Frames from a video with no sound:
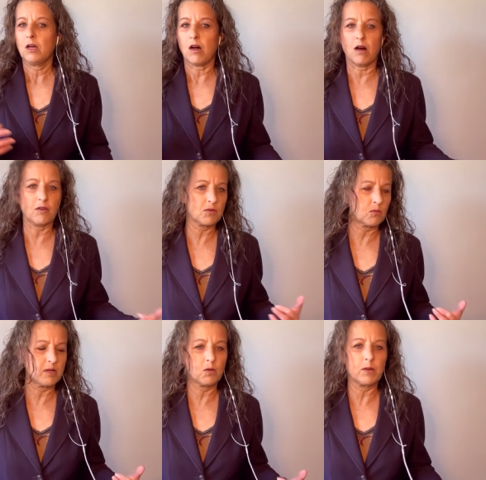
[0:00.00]
on the
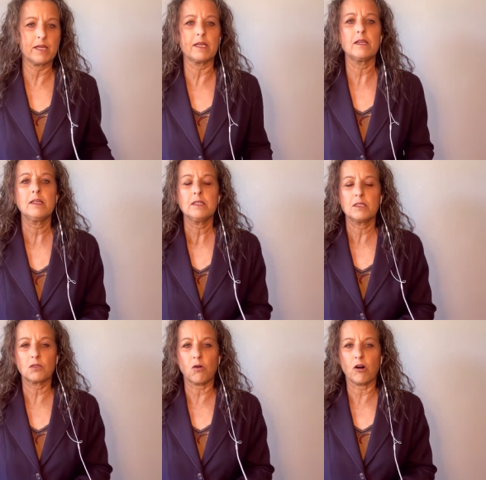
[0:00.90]
railway,
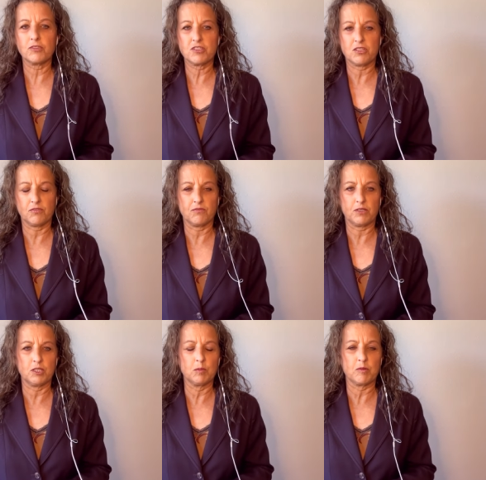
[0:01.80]
you know, all these different
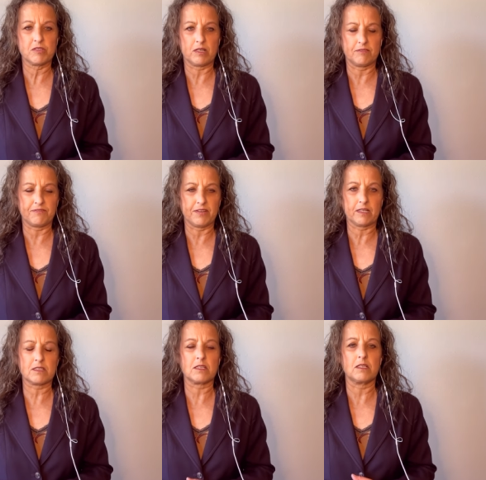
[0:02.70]
variables that affect